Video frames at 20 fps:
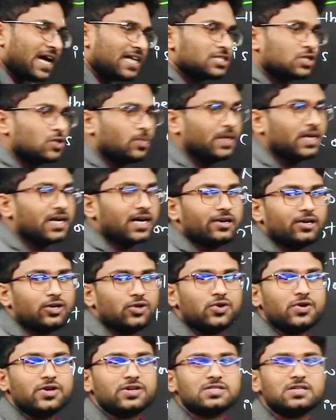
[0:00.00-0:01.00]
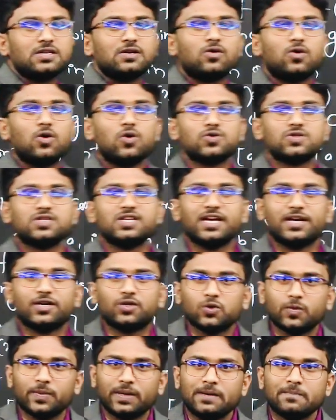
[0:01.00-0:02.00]
has to be continuous in closed a
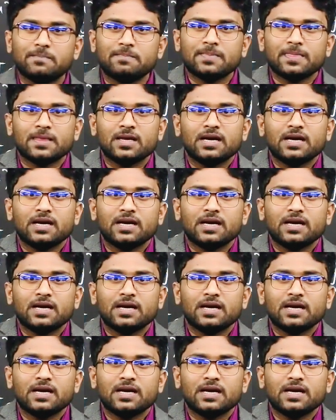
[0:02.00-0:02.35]
to b.